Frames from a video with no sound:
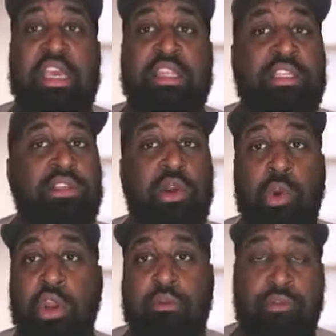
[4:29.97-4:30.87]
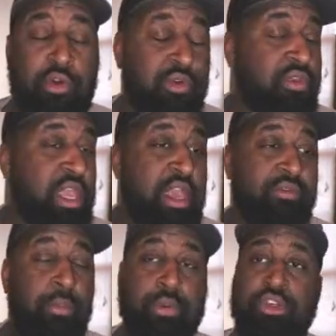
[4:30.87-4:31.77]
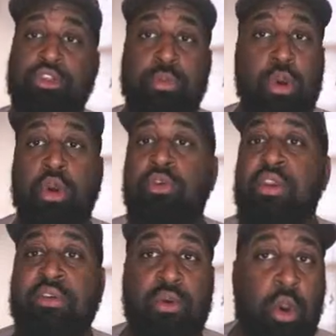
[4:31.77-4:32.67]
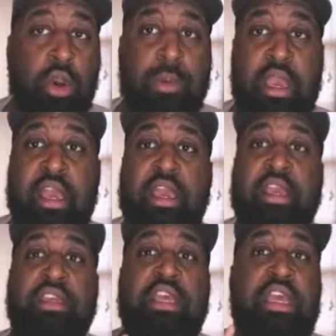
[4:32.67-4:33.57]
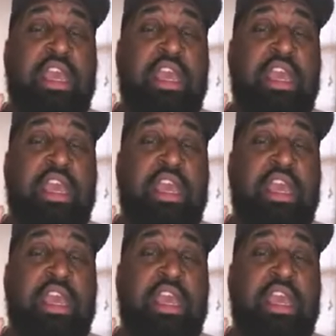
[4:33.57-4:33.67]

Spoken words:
This can work for if you have a push mower, if you have a walk behind,